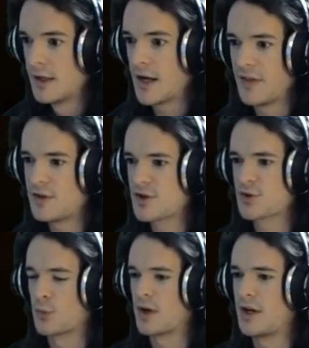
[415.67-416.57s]
and they just
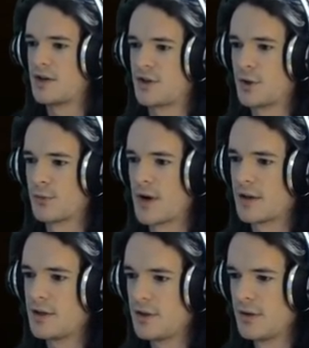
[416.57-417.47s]
run into your
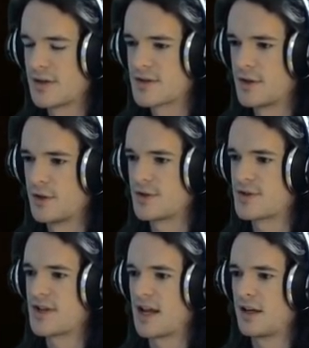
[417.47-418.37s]
rallied units that are
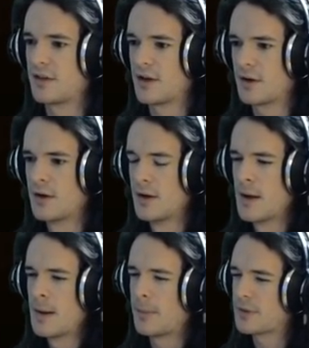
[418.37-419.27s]
just standing there,
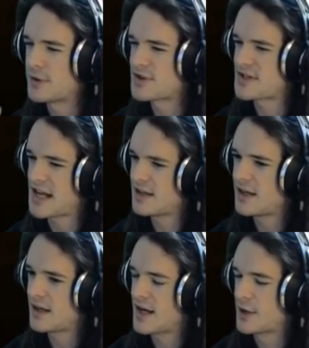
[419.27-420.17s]
but they're
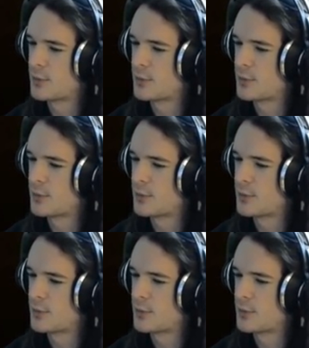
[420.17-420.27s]
standing at a